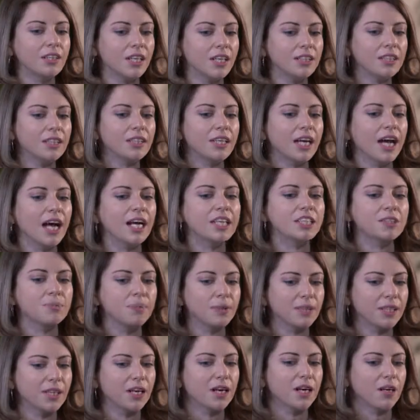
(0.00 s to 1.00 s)
that it has
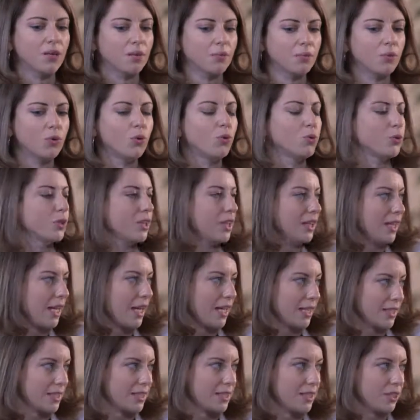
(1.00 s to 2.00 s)
become more
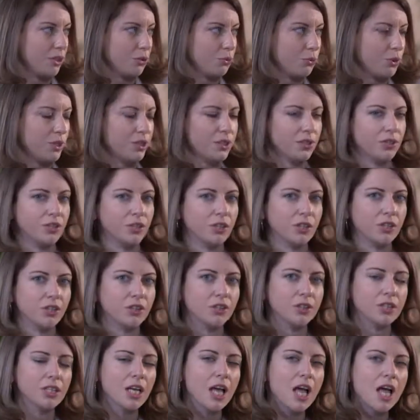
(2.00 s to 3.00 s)
relaxed in recent
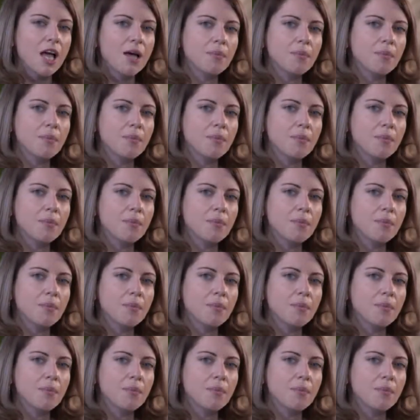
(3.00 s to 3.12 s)
years.